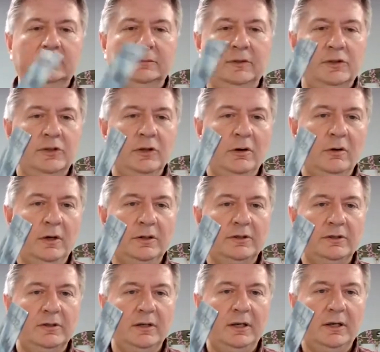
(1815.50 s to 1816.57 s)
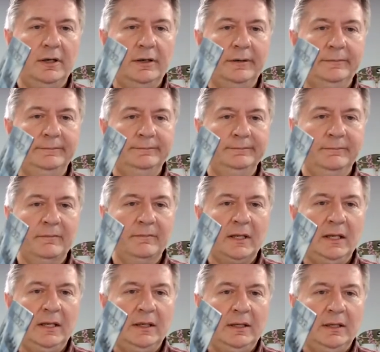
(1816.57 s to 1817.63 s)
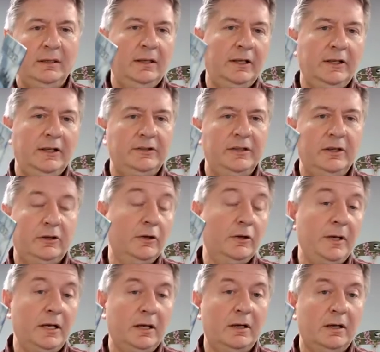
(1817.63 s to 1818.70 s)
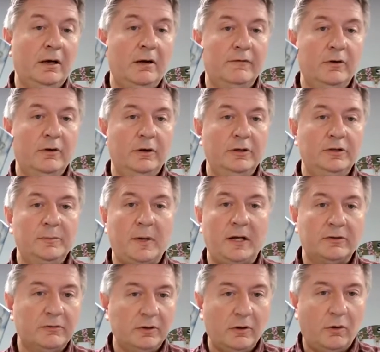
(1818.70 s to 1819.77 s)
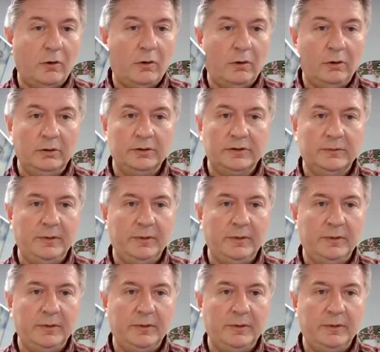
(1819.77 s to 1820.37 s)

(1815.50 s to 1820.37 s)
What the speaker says: So it's, like you see, it could be on a golf course, sponsoring holes.